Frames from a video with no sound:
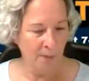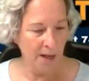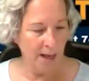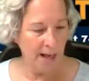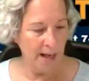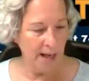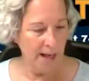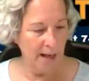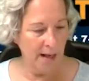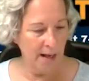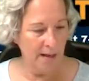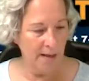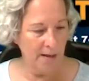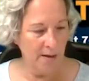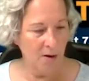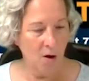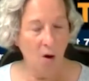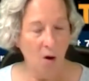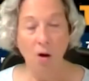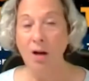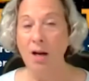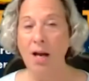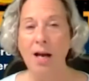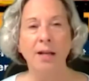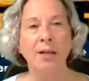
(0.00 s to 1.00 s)
And
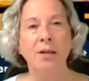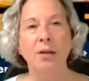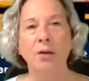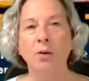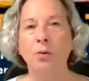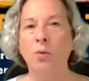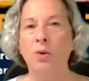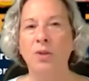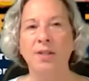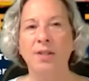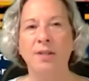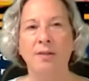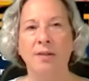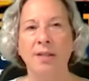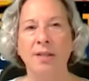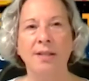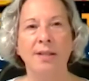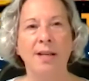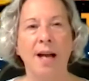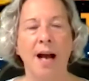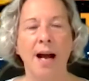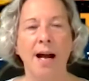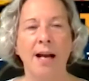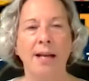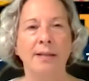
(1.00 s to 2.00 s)
all I knew was these
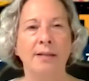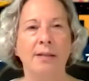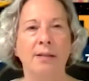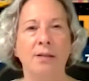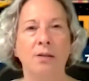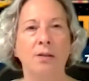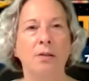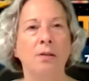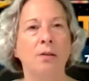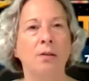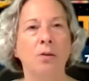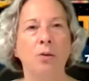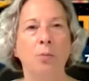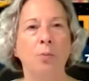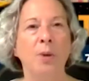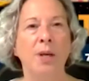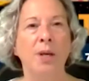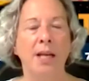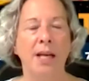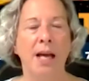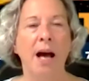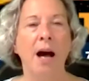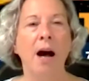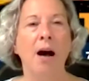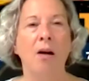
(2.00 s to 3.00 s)
guys knew
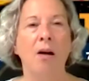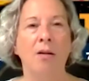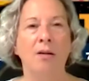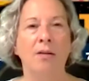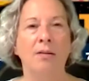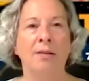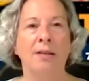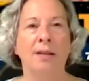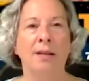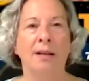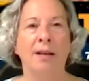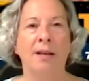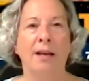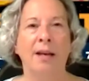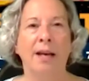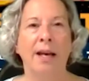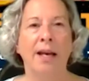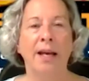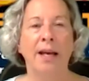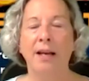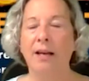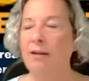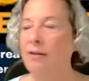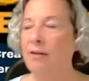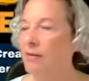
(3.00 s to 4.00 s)
PL
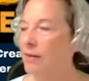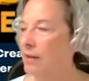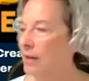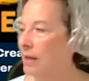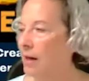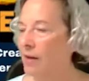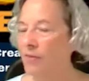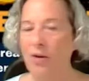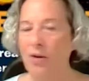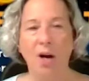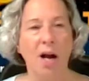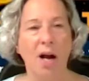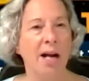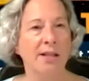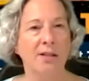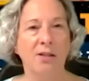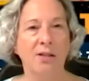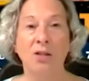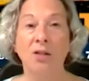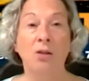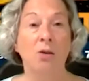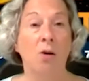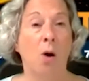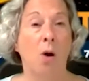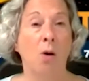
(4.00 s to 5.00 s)
and the other
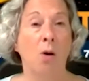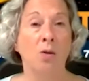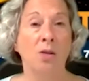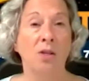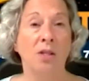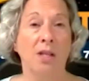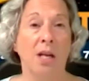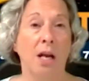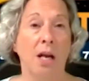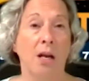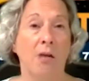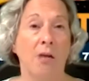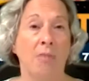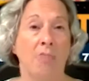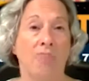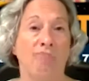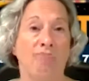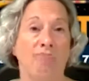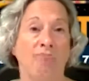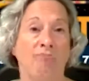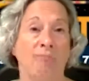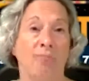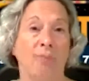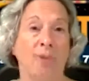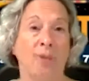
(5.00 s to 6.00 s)
guys knew wholesale,
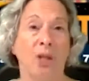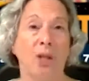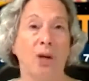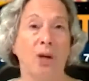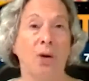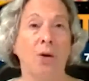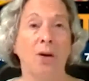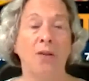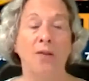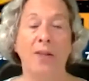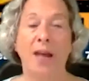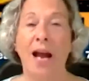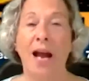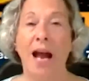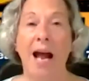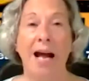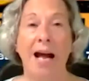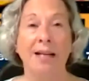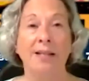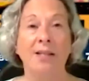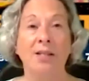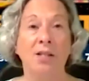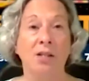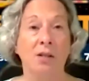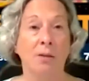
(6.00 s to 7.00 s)
and they
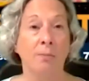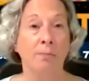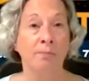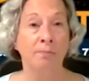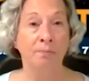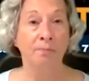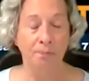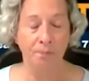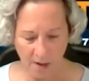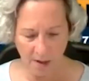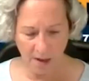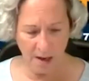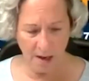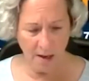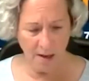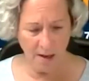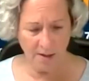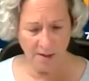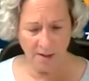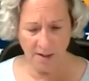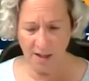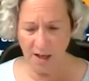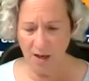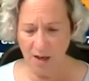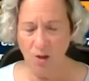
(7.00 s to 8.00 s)
had some
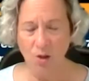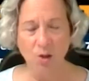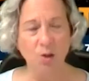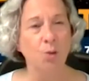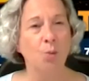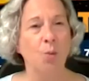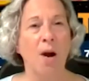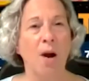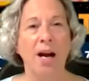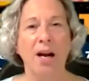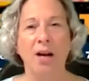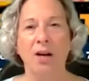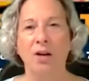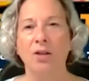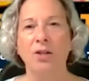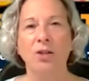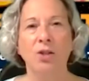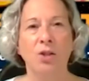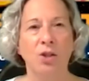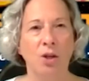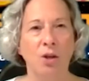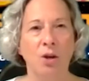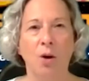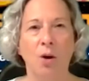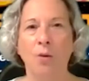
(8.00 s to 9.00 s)
sales
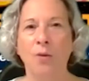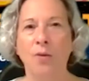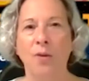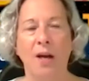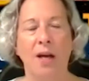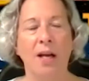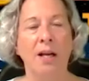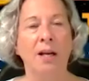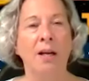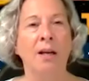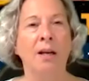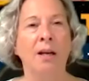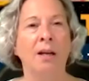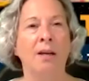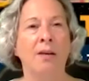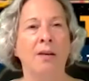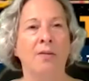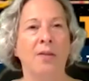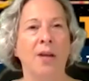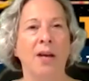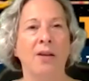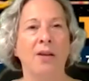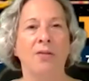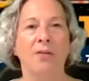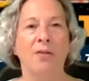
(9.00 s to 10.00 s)
records,
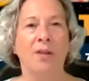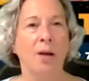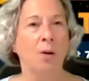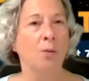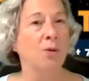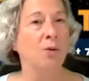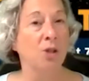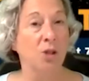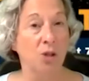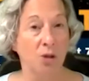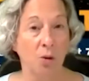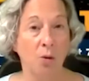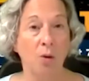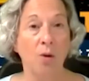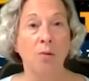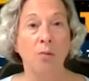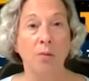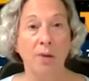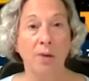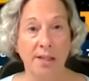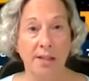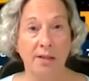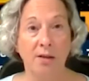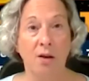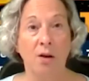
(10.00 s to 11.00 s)
that they were showing
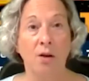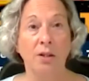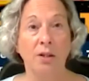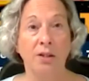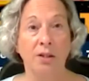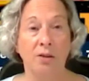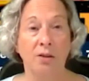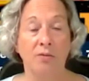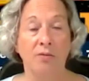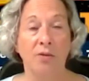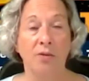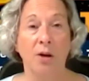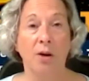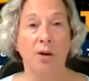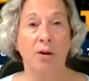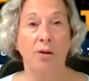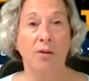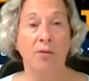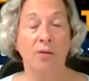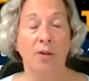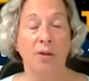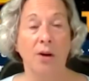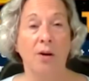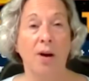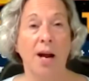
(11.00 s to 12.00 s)
results of
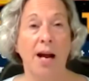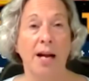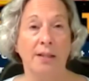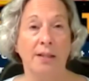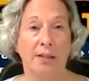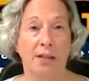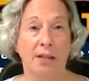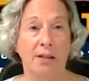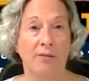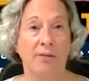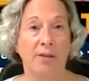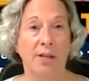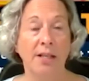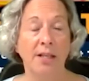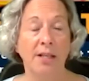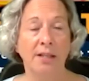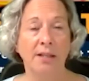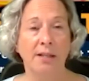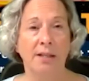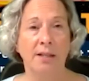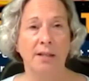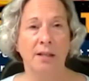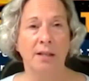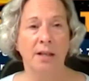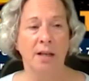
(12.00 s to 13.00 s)
their
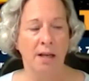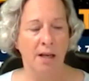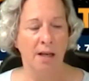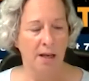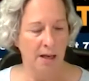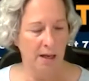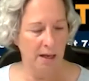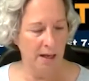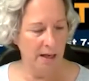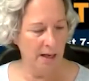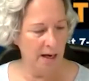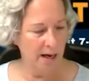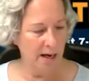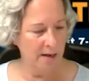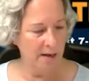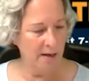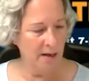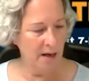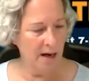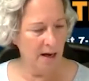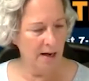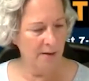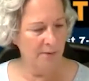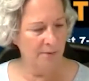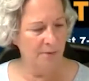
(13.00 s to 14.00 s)
activities. And
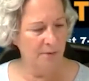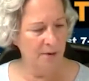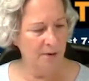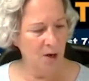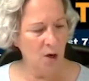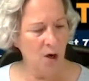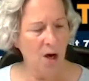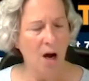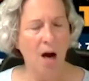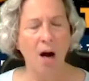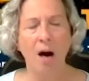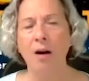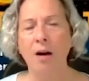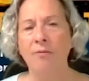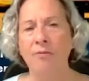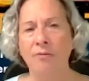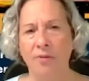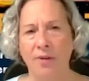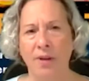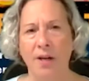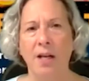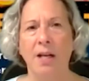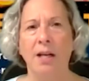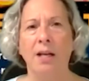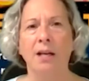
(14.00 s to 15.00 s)
I felt
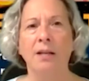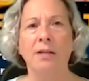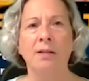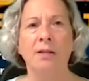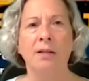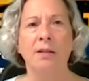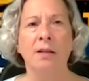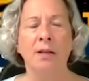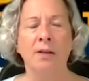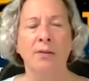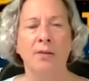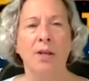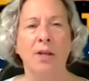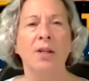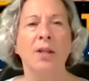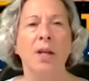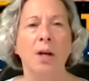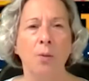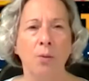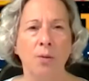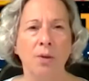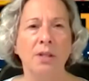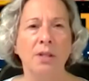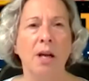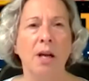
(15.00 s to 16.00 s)
confident that
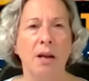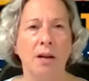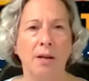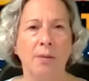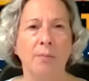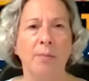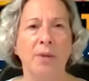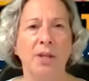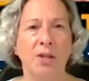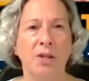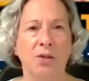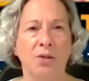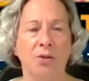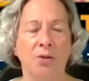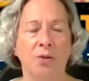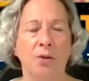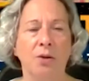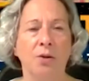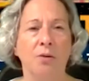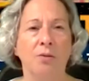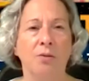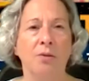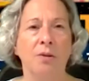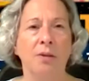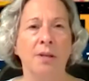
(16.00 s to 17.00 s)
they were telling me the
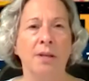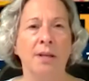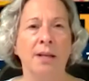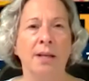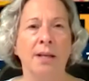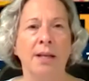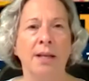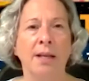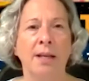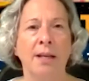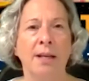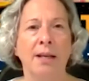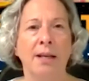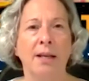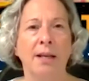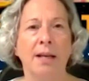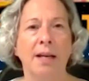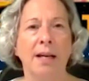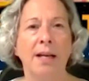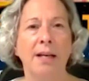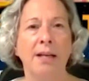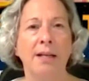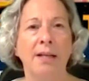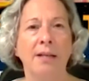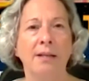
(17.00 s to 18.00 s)
truth.
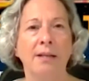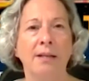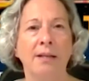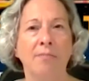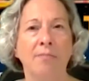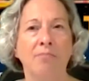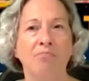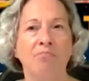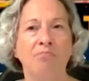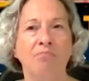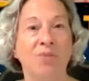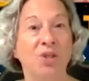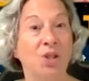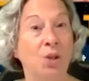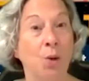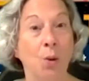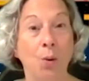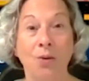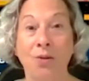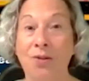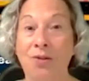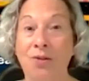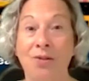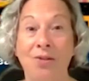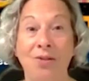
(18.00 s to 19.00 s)
And
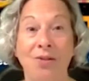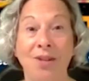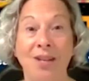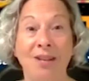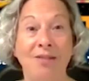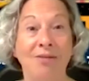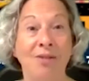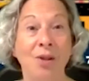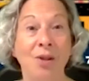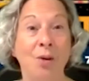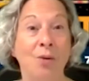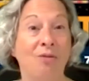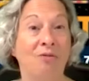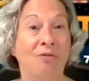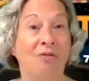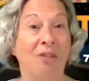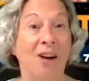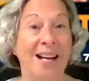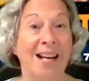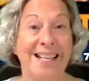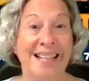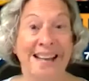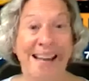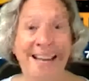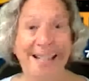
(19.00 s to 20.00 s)
so even though
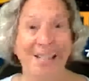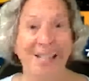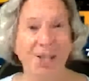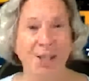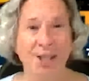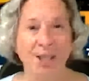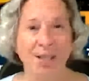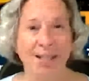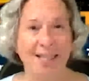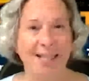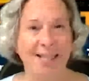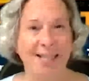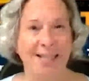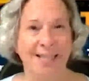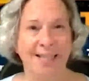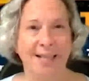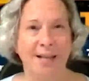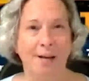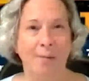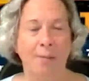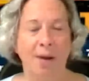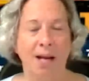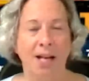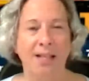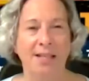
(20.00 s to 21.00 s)
financially it
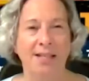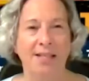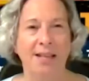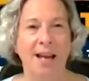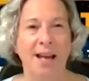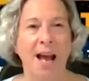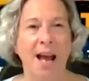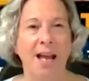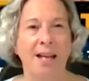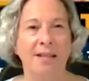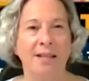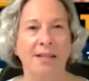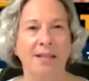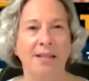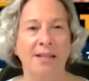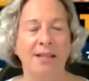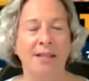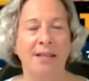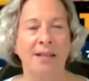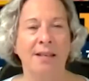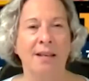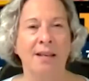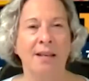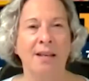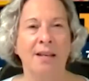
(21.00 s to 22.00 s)
didn't make
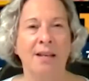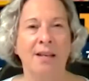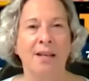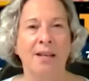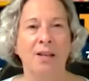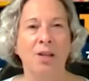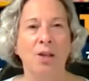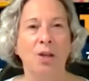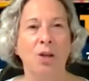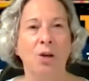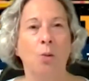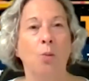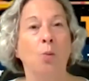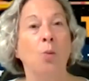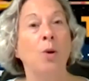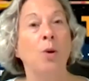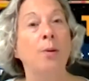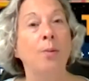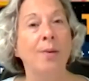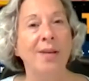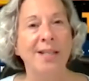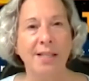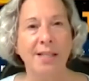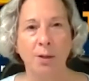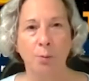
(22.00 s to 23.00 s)
sense,
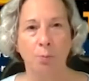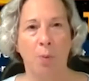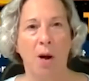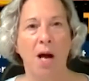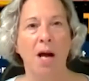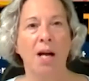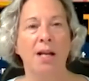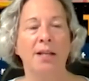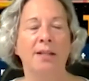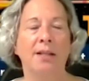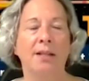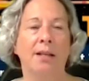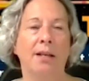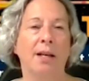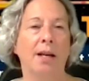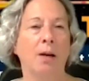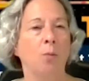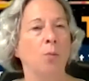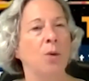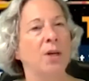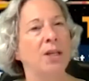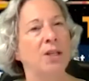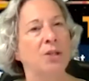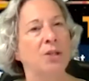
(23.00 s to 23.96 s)
we responded and we